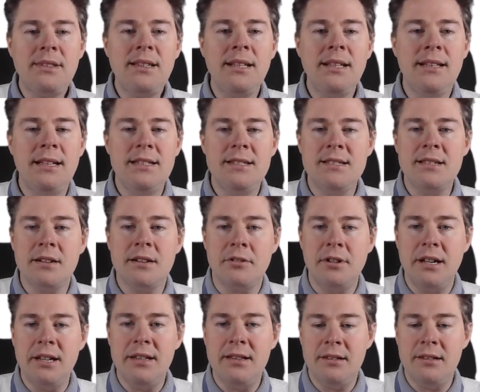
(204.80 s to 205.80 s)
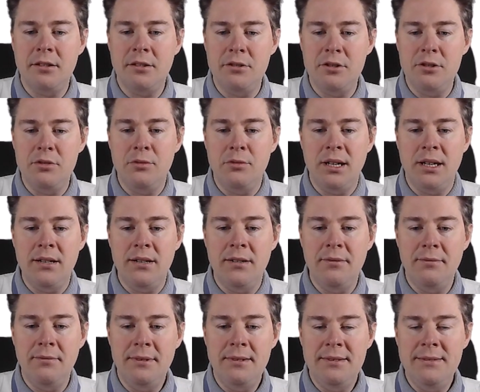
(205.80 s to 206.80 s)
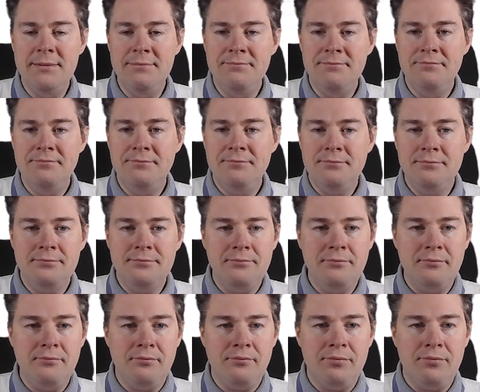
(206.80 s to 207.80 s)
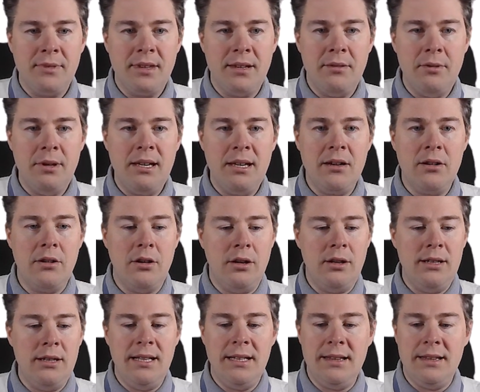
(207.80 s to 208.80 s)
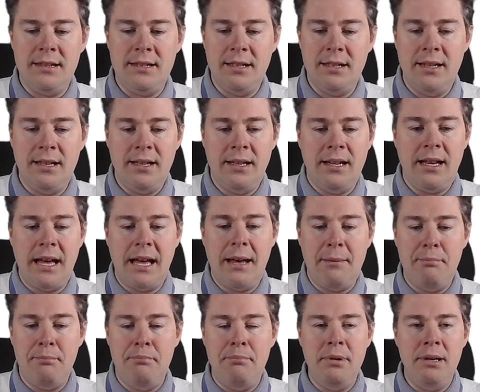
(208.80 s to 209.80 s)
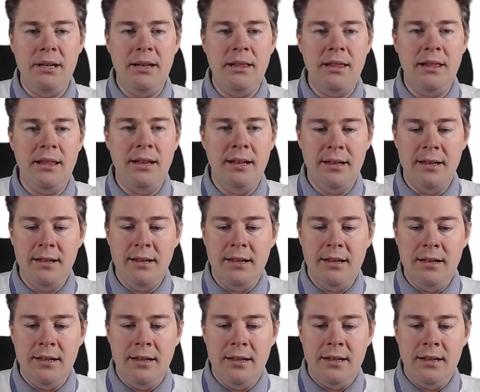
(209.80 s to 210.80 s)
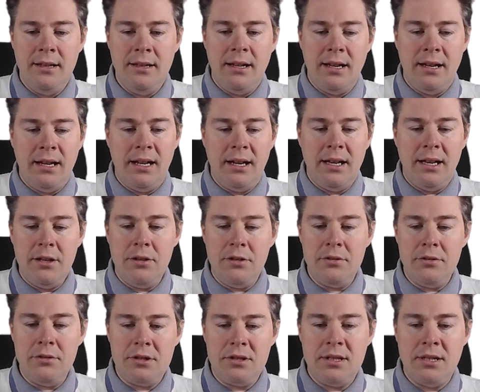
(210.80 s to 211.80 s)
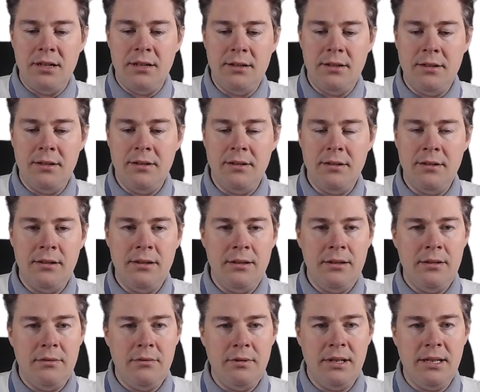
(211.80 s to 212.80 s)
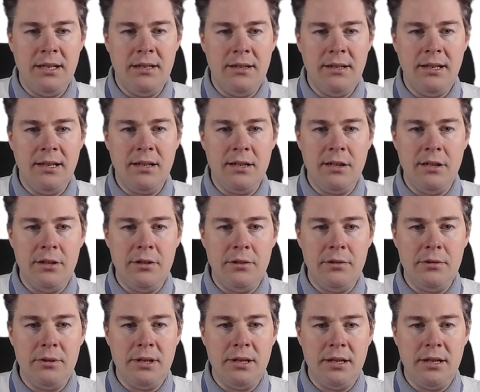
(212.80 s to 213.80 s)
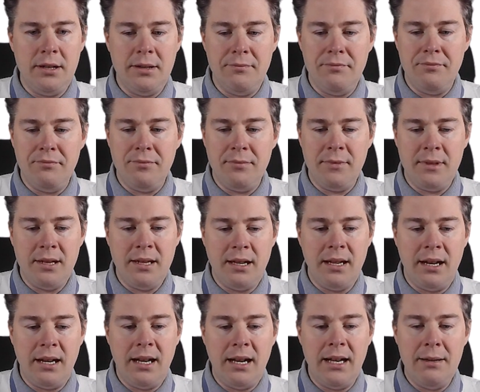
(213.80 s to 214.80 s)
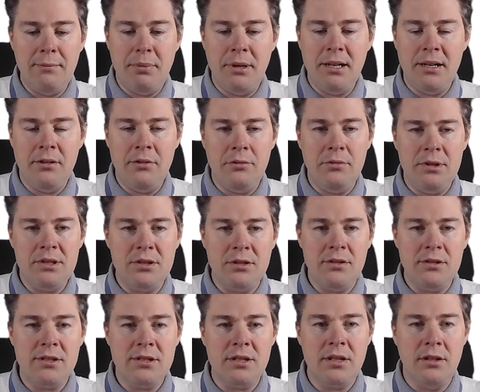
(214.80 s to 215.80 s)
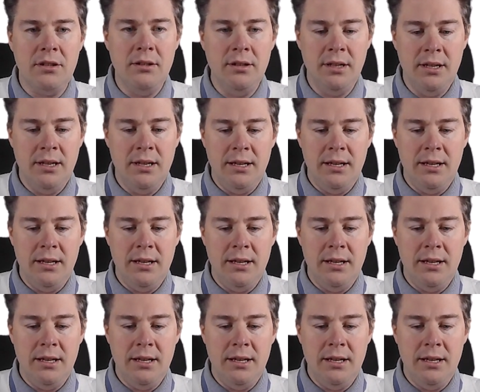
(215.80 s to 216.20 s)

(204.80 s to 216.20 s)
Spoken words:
Let's create a new one. We can call it Apple iOS, we can include iPadOS also.